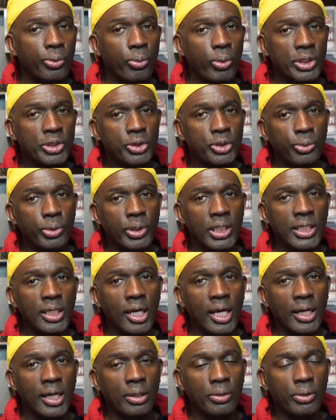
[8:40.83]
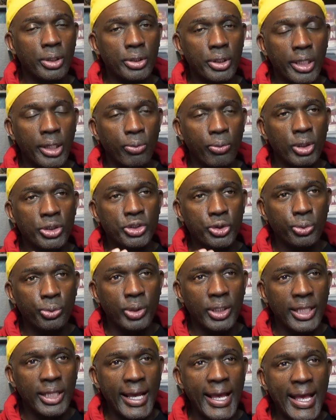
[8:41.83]
you
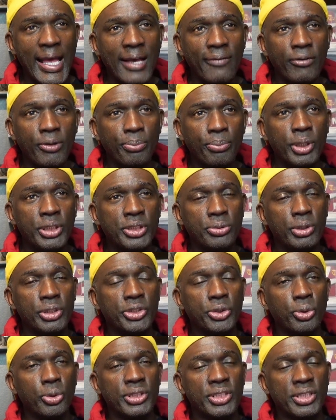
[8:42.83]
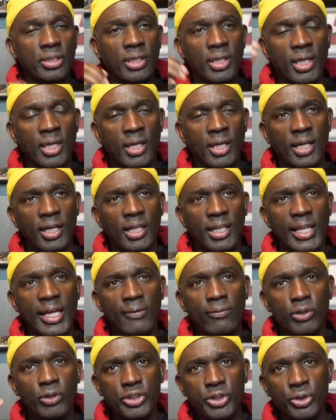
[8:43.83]
really have, and put you into a level
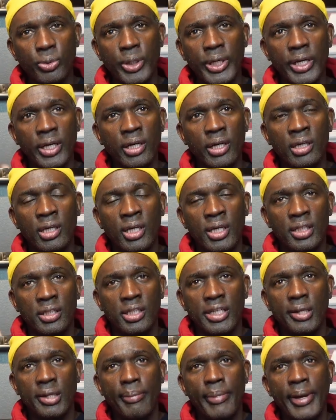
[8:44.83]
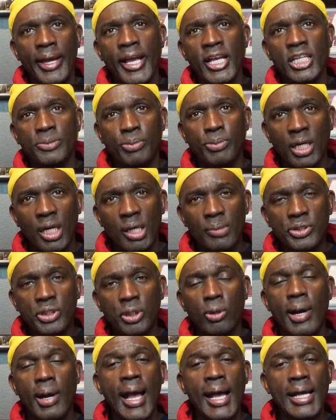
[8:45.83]
to where the demands become so
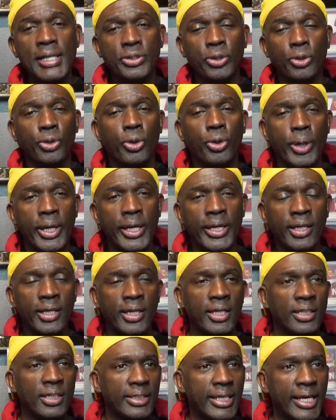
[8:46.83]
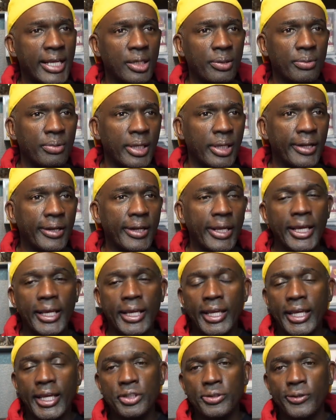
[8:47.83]
high so quick that it can
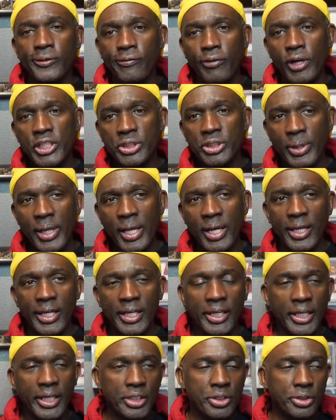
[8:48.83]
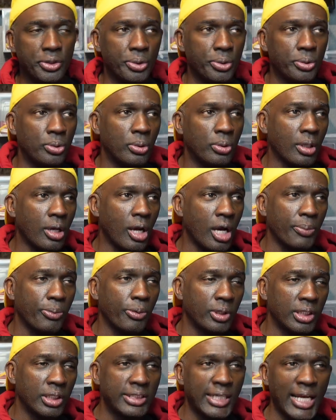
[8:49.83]
get you frustrated. It can get you caught up on
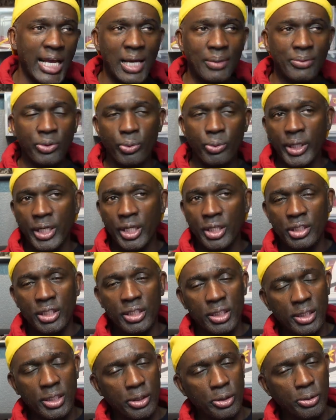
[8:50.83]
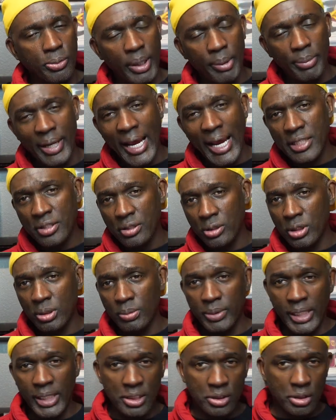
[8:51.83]
the job to where you may be asked to do some
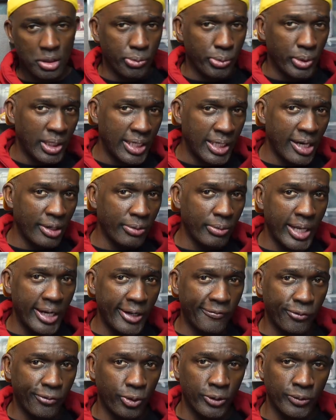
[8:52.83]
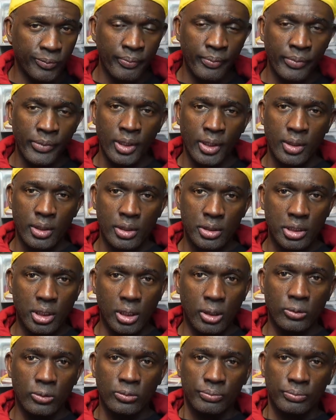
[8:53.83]
things you're really not ready for. So